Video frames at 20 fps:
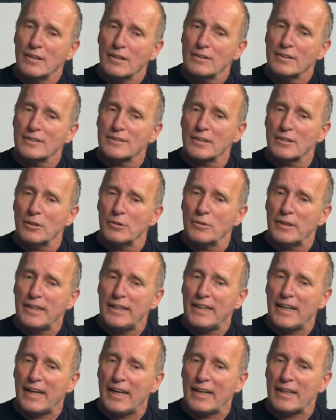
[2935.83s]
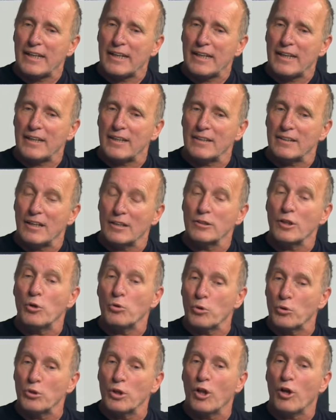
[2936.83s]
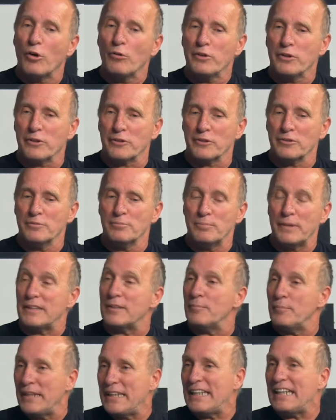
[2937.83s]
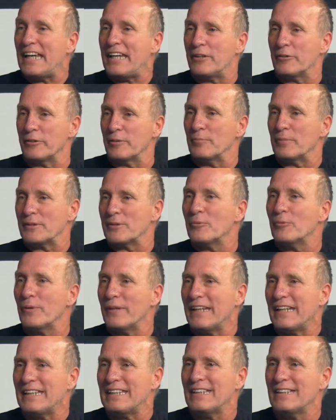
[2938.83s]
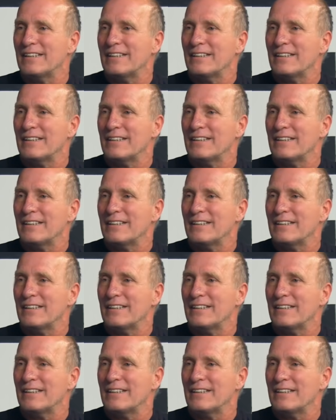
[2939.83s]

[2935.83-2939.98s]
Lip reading: So he had a local lawyer be the mediator in between.